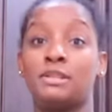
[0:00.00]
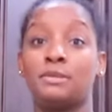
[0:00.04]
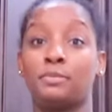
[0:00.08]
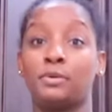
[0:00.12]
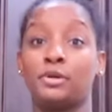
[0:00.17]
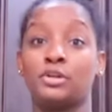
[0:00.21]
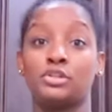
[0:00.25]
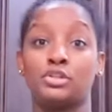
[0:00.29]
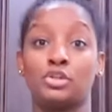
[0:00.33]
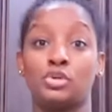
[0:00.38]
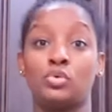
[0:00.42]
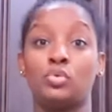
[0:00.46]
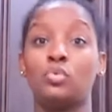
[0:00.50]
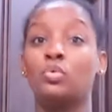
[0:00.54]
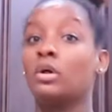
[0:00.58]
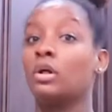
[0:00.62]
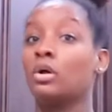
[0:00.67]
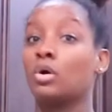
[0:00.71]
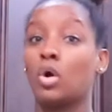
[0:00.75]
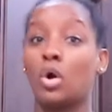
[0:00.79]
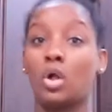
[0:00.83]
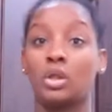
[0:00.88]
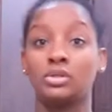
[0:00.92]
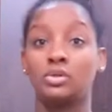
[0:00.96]
the person who
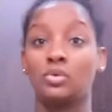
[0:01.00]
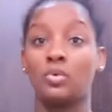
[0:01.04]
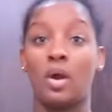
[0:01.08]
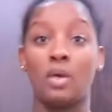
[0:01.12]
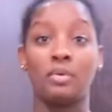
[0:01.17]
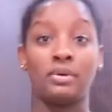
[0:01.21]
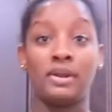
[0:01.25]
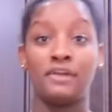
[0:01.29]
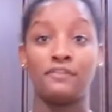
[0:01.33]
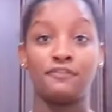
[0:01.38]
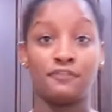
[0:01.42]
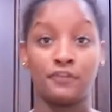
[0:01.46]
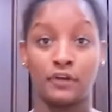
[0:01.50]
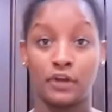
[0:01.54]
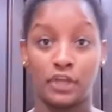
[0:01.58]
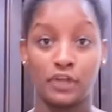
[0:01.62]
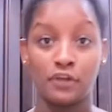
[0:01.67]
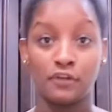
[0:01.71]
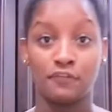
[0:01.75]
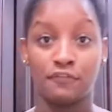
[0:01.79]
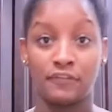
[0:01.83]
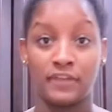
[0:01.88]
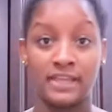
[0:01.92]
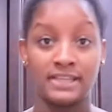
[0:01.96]
will call you out in front of
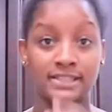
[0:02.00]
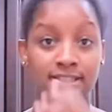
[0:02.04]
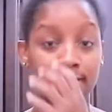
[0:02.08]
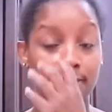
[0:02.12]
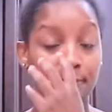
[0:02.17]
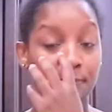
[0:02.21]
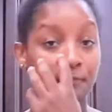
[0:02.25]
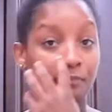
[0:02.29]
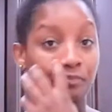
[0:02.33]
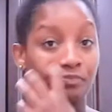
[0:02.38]
your face.